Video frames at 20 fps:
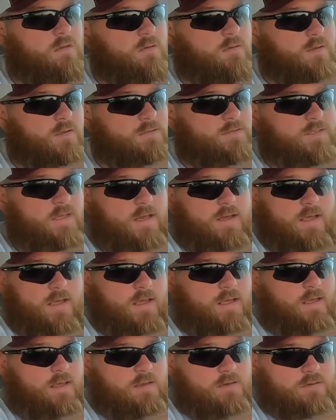like I
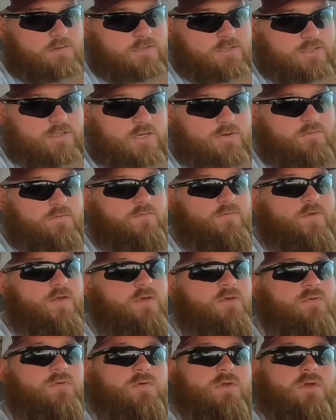said, just in
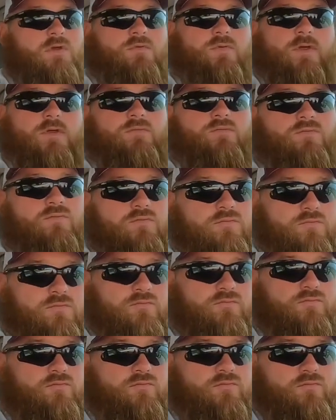review, we
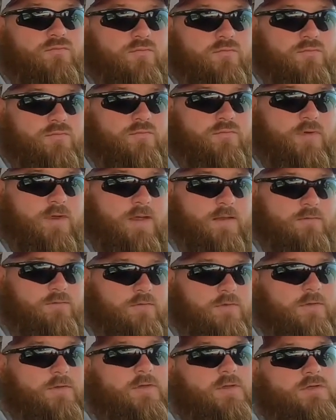had a
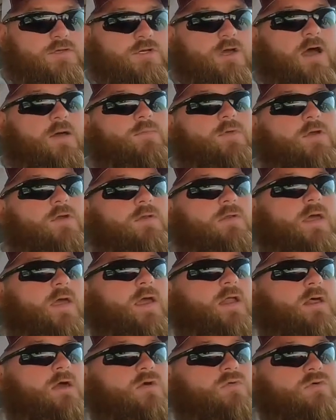really good job there in
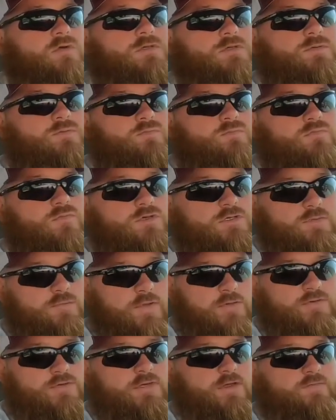Atlanta with some
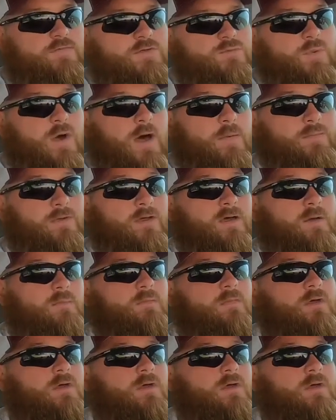other stuff that's popped up.